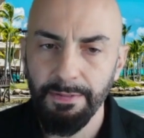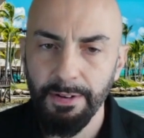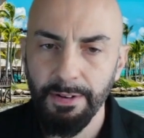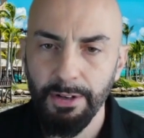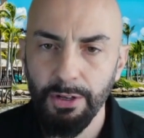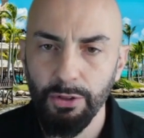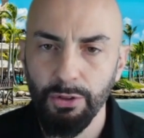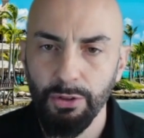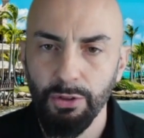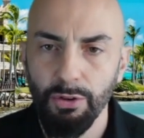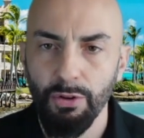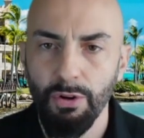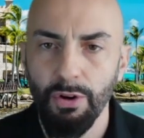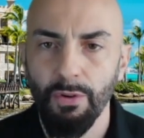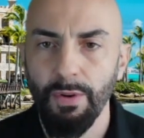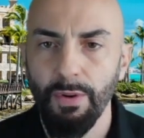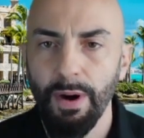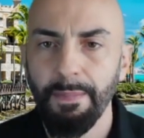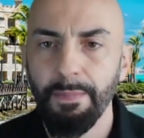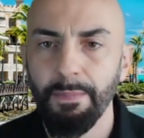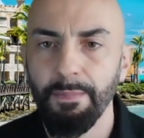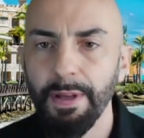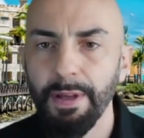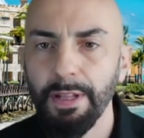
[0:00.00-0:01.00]
difficult to
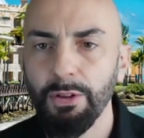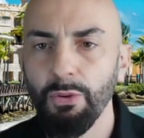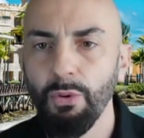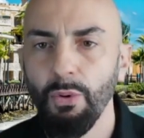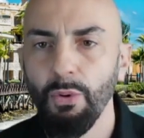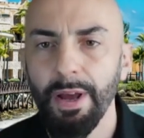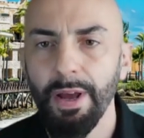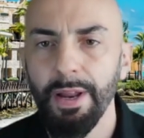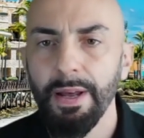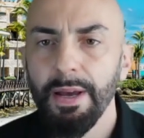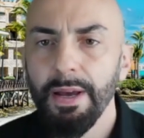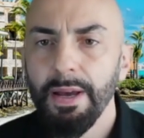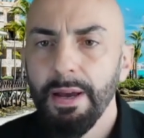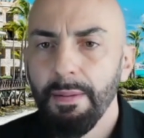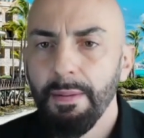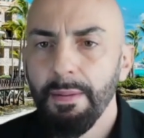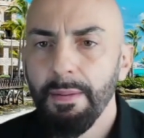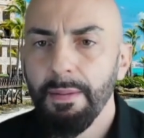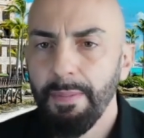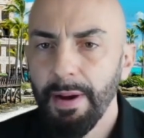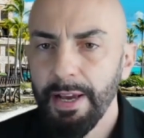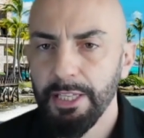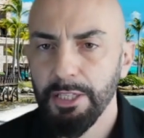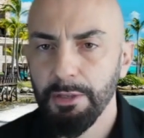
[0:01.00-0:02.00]
corrupt Bitcoin
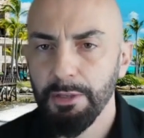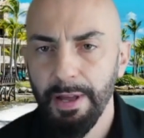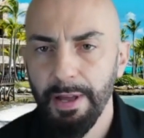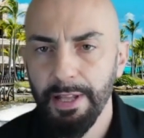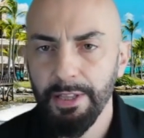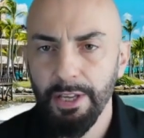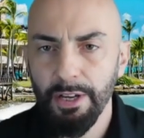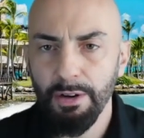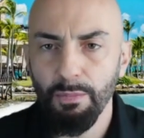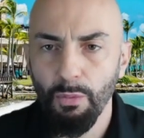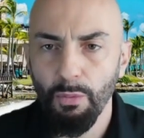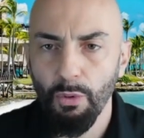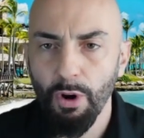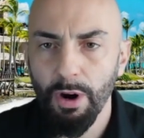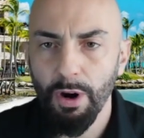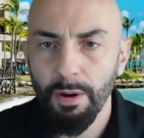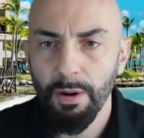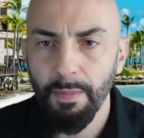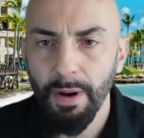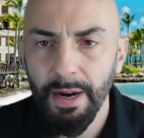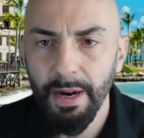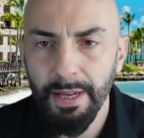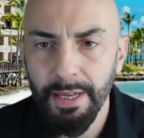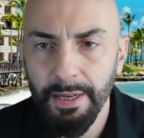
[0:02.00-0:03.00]
by spending more
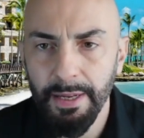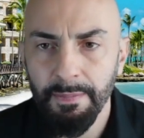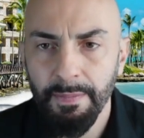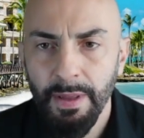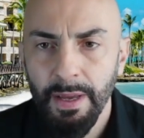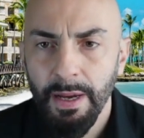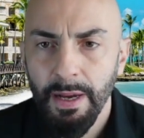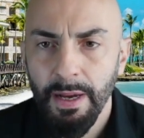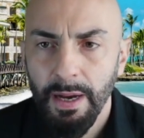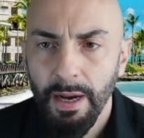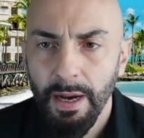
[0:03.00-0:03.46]
money.